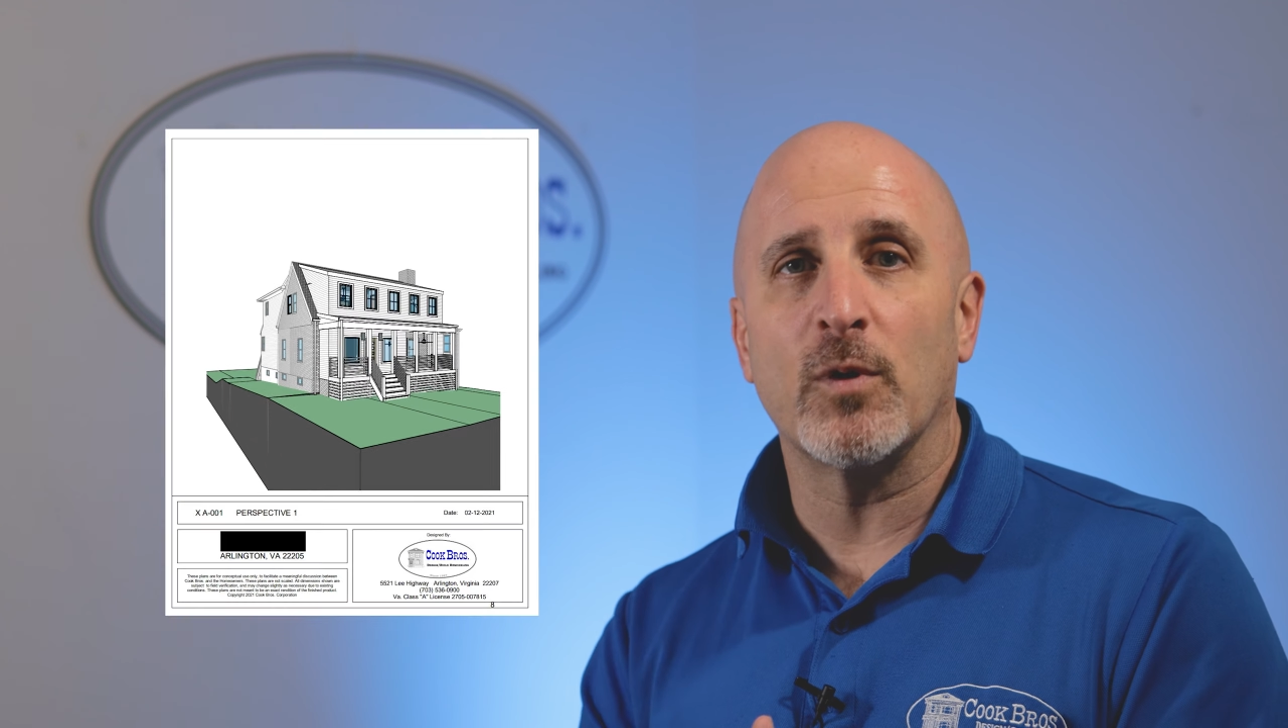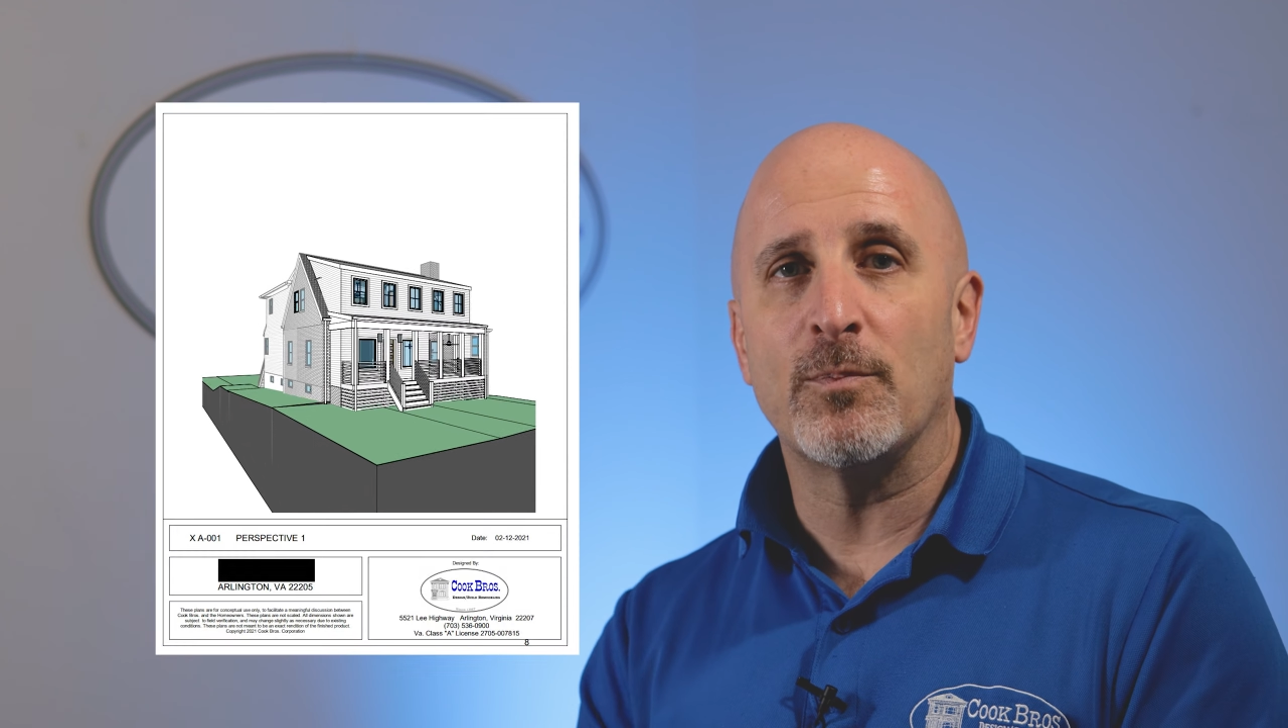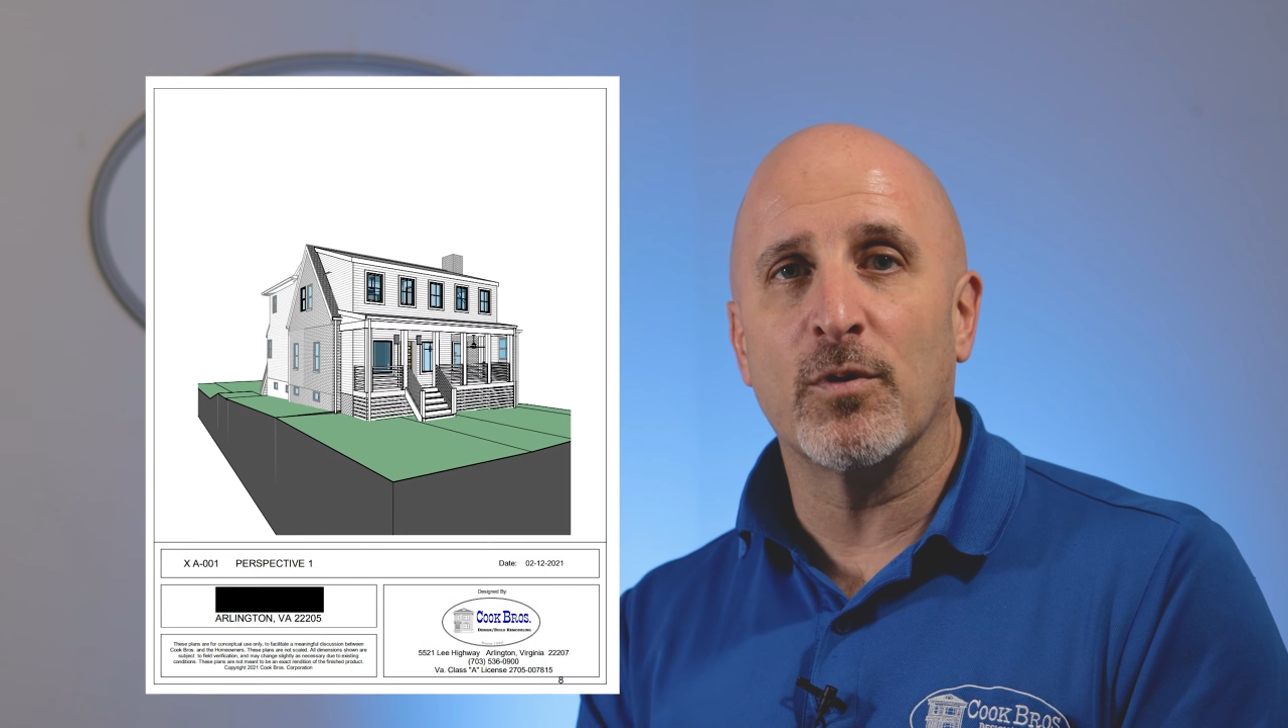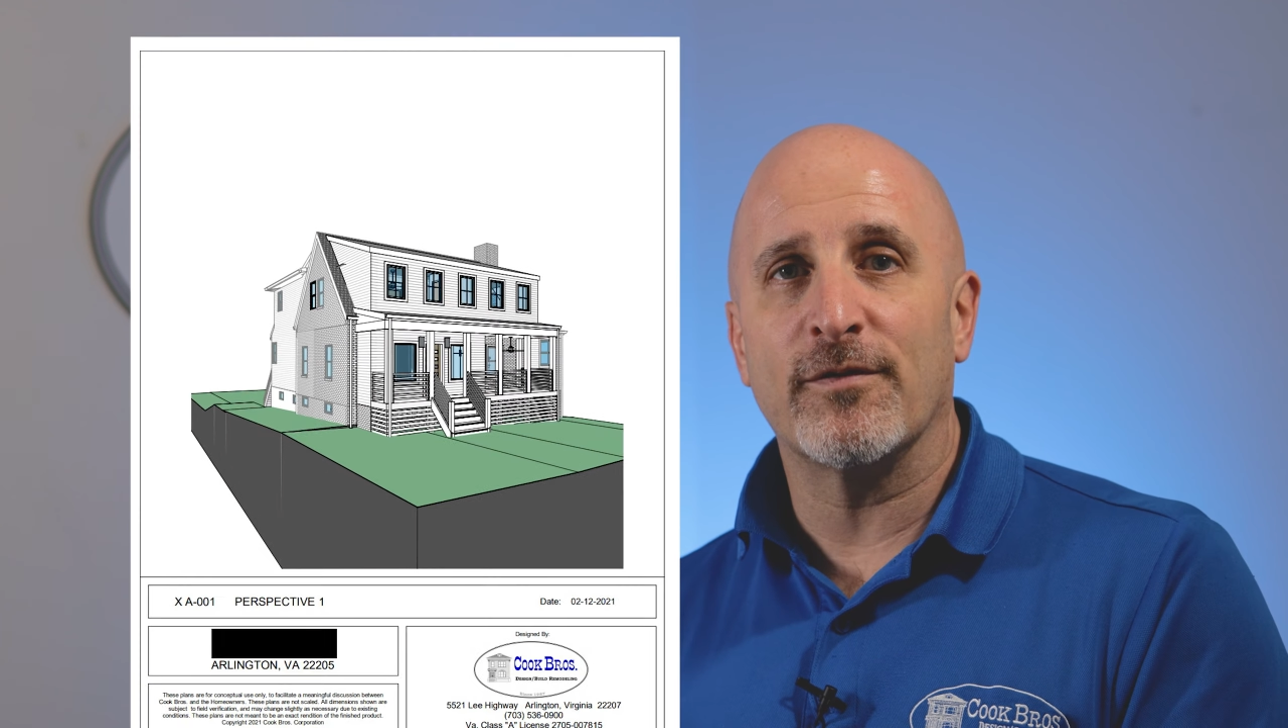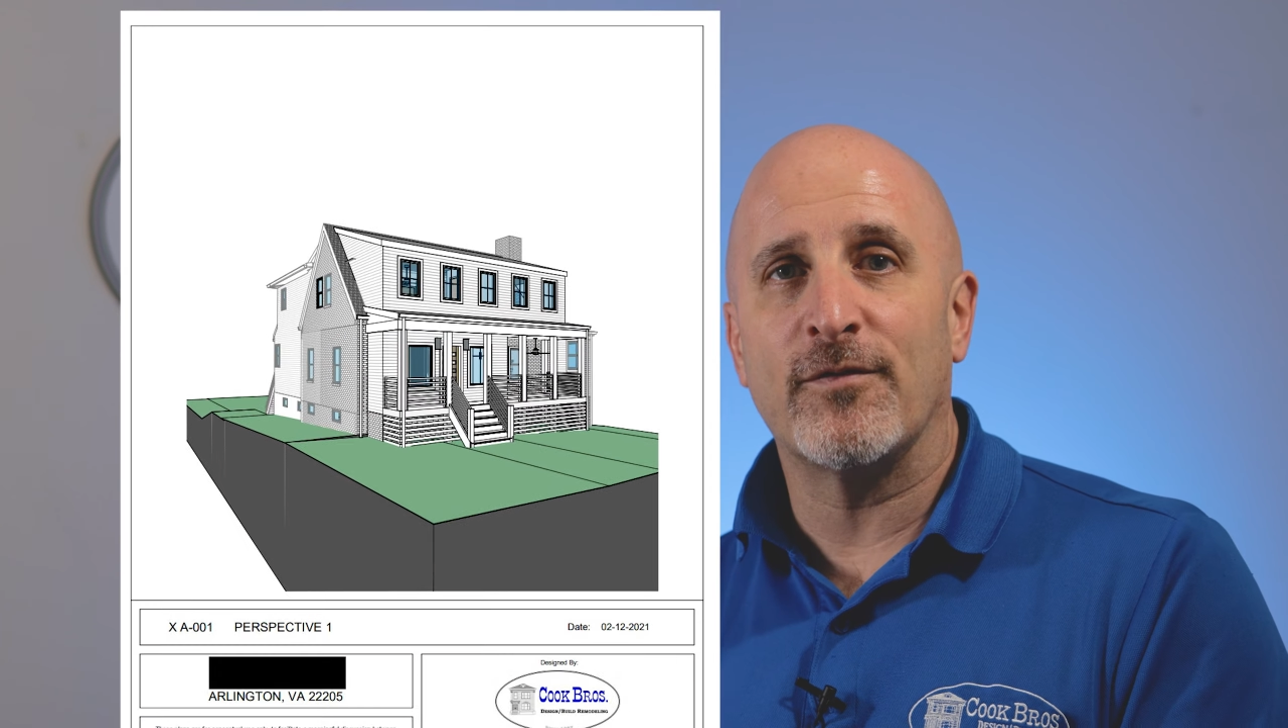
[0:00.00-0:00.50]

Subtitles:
we put